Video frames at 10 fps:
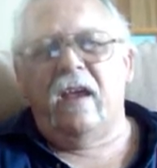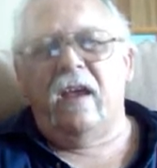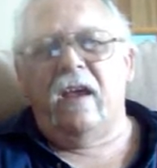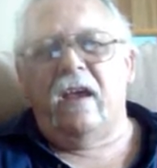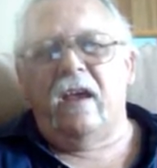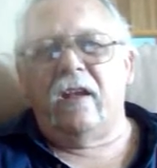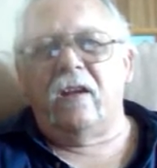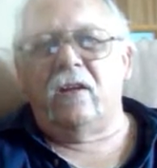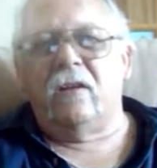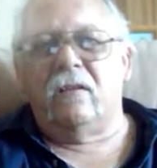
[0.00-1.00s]
and
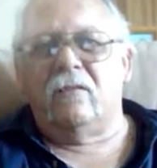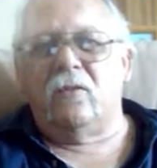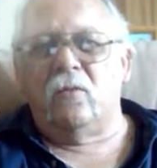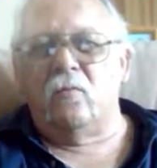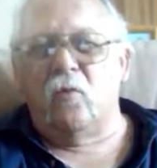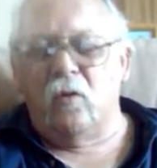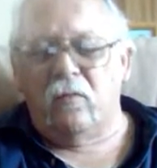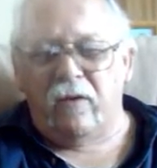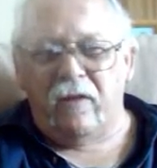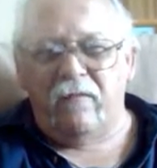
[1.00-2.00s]
it couldn't walk
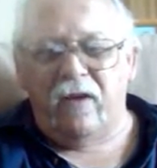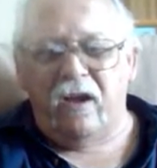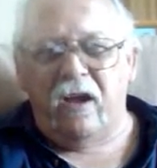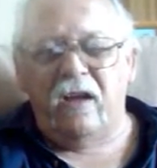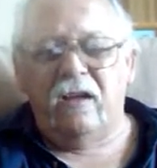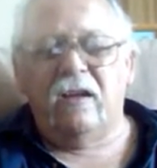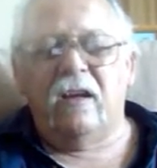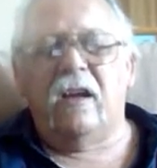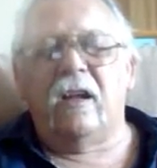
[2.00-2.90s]
very far, and